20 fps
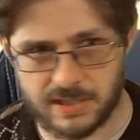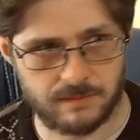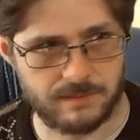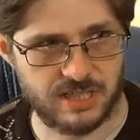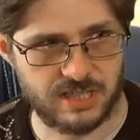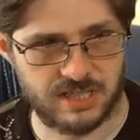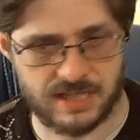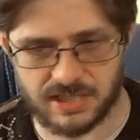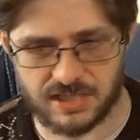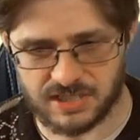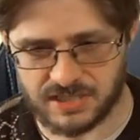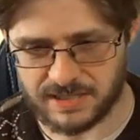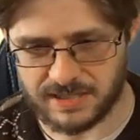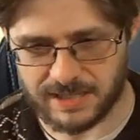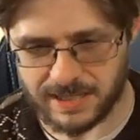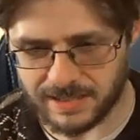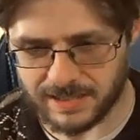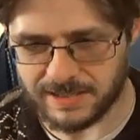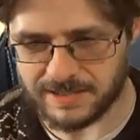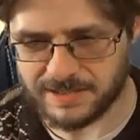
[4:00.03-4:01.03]
too much attention to the
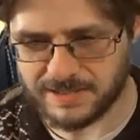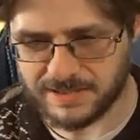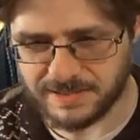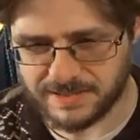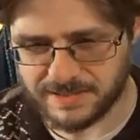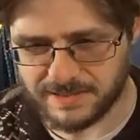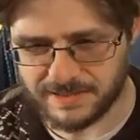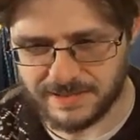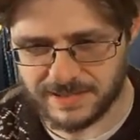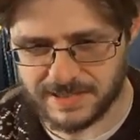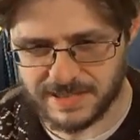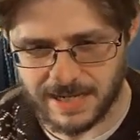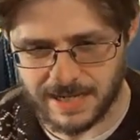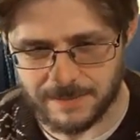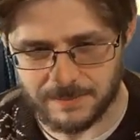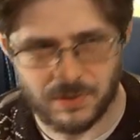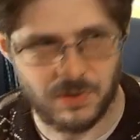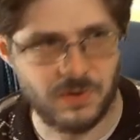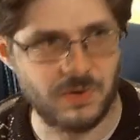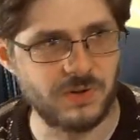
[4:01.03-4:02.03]
colours because this
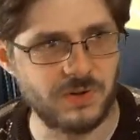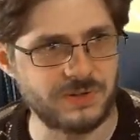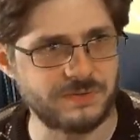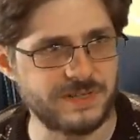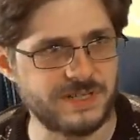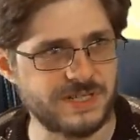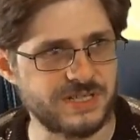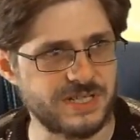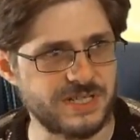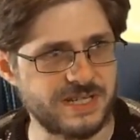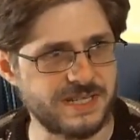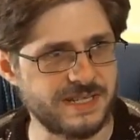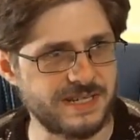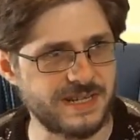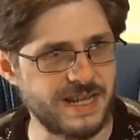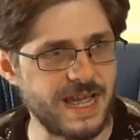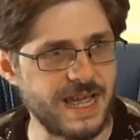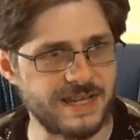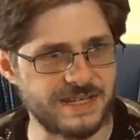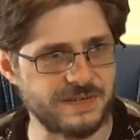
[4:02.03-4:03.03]
camcorder is just
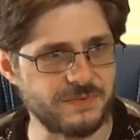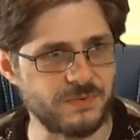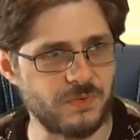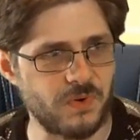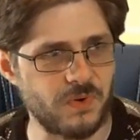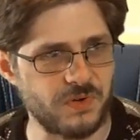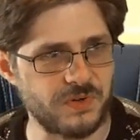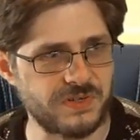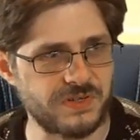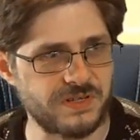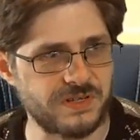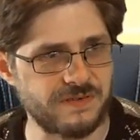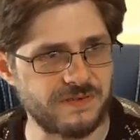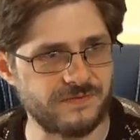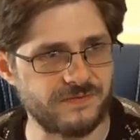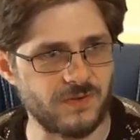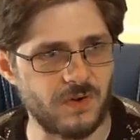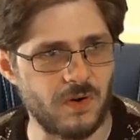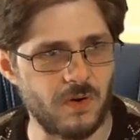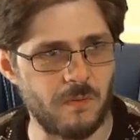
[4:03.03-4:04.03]
as it was
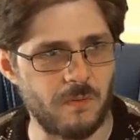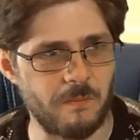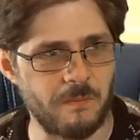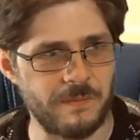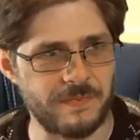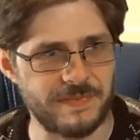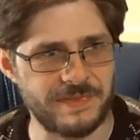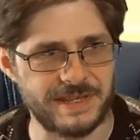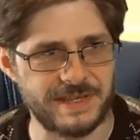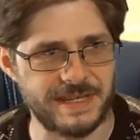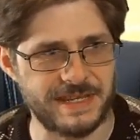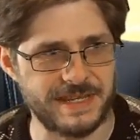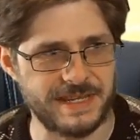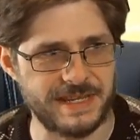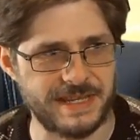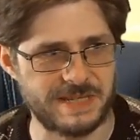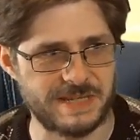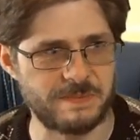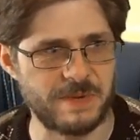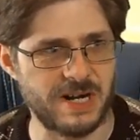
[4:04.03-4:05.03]
from the
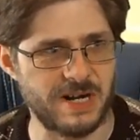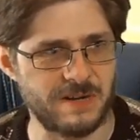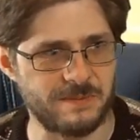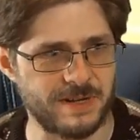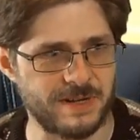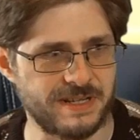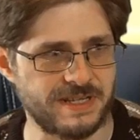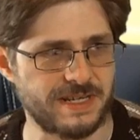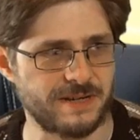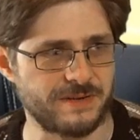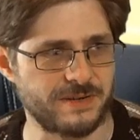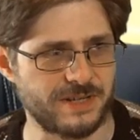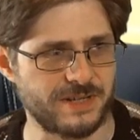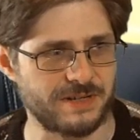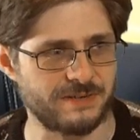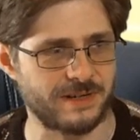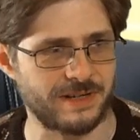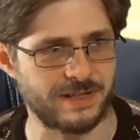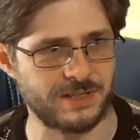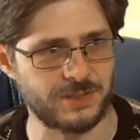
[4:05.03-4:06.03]
experiments I was
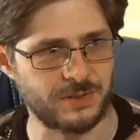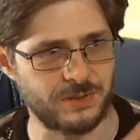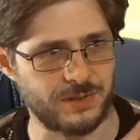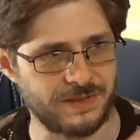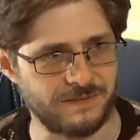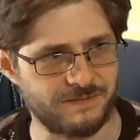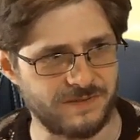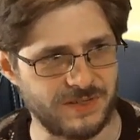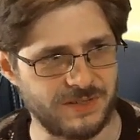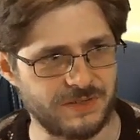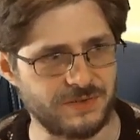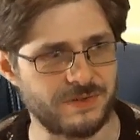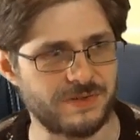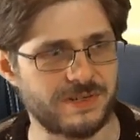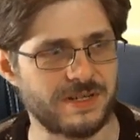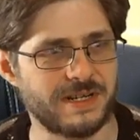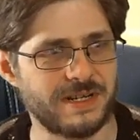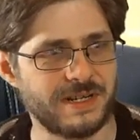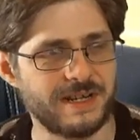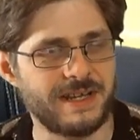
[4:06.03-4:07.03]
doing. I'll show you the
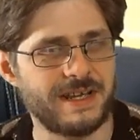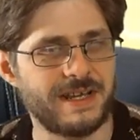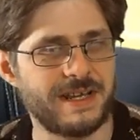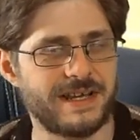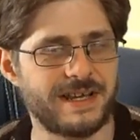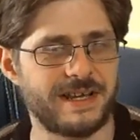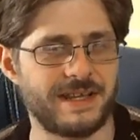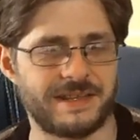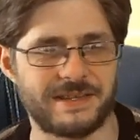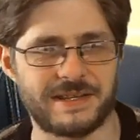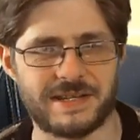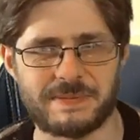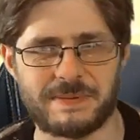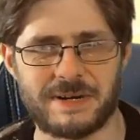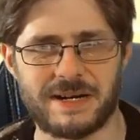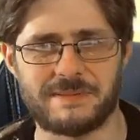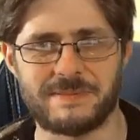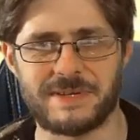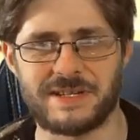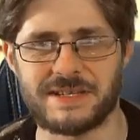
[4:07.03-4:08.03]
videos. The
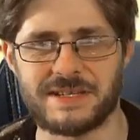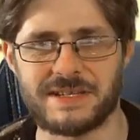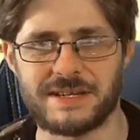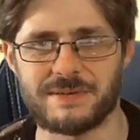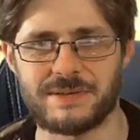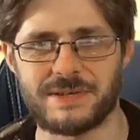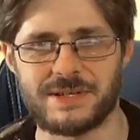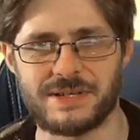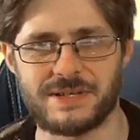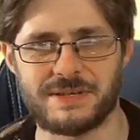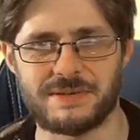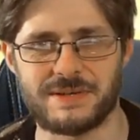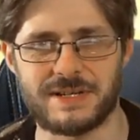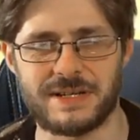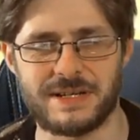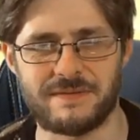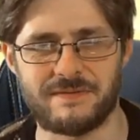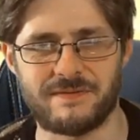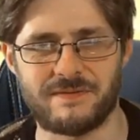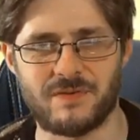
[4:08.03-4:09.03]
experiments I was
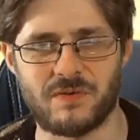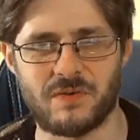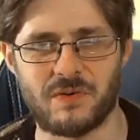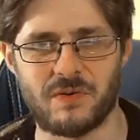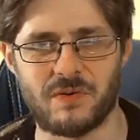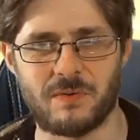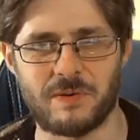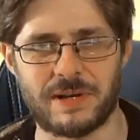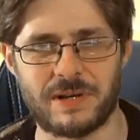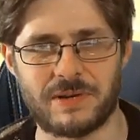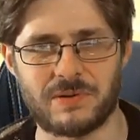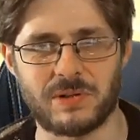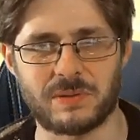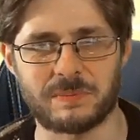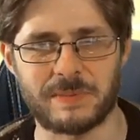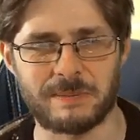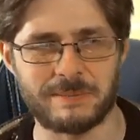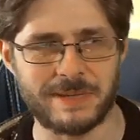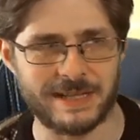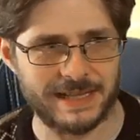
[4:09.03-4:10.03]
doing for what I
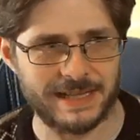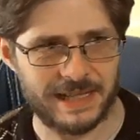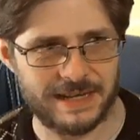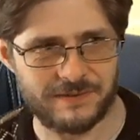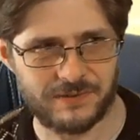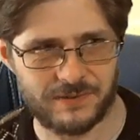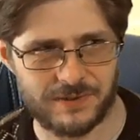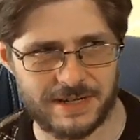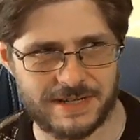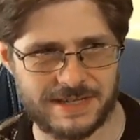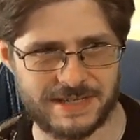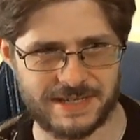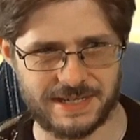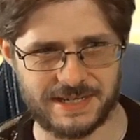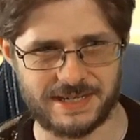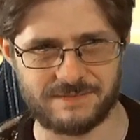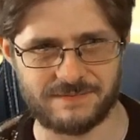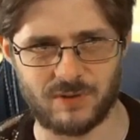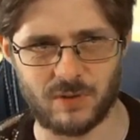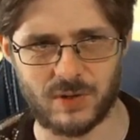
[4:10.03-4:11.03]
called my midlife
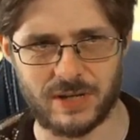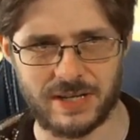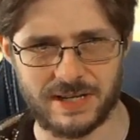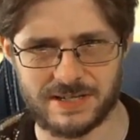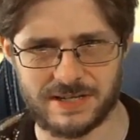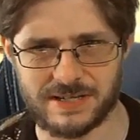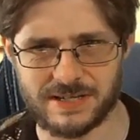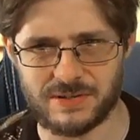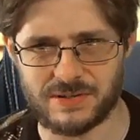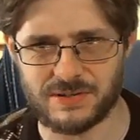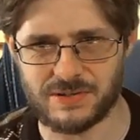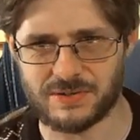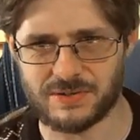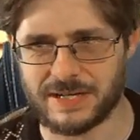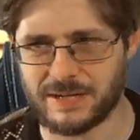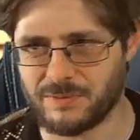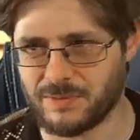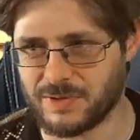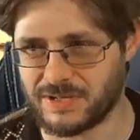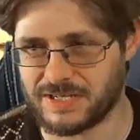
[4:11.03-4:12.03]
crisis vlogging studio.
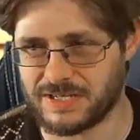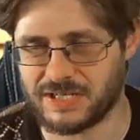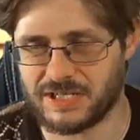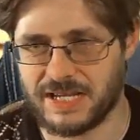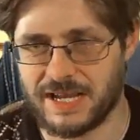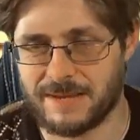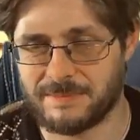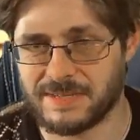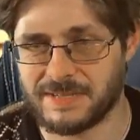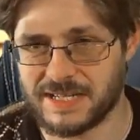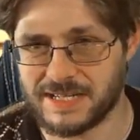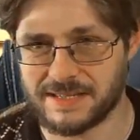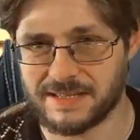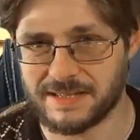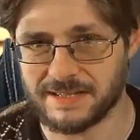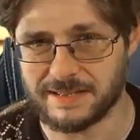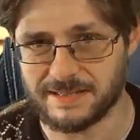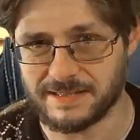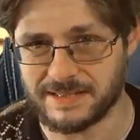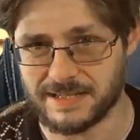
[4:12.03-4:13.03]
Now what's actually happened is
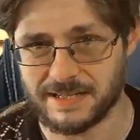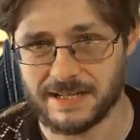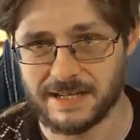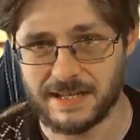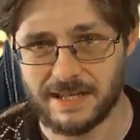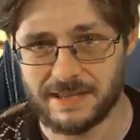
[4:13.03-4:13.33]
that